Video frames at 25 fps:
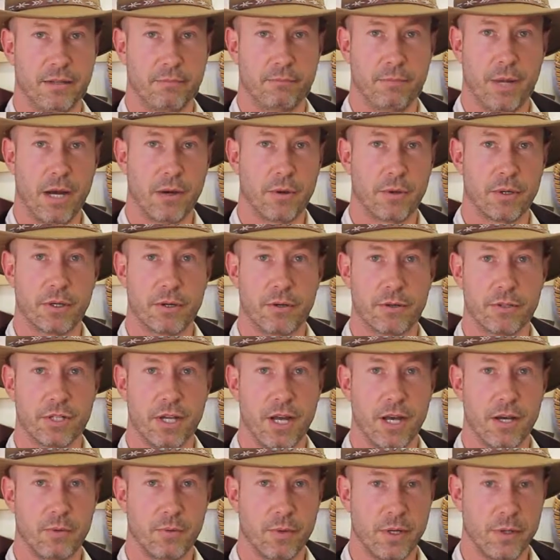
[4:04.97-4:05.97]
Power goes
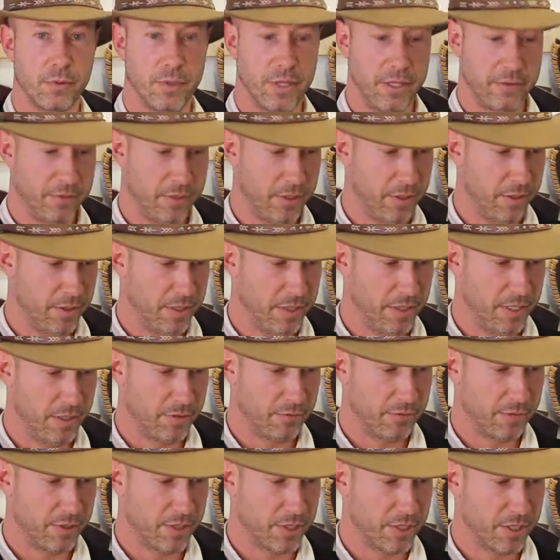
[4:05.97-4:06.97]
out, we won't even know the
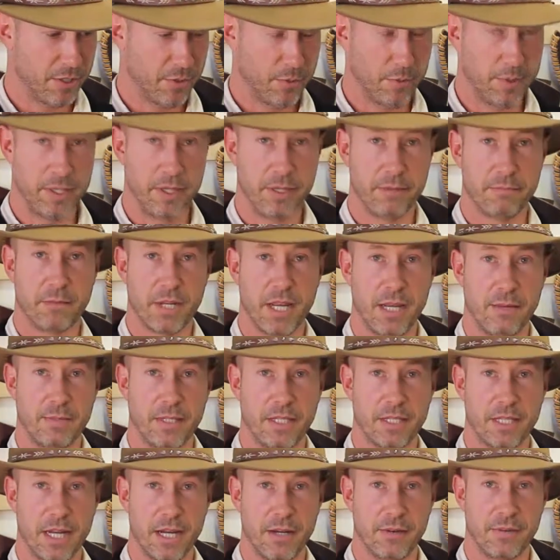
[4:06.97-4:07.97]
difference till we came
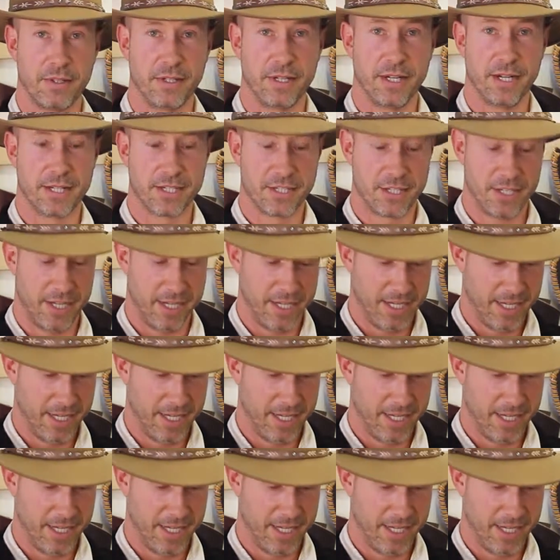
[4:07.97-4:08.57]
to town the next day.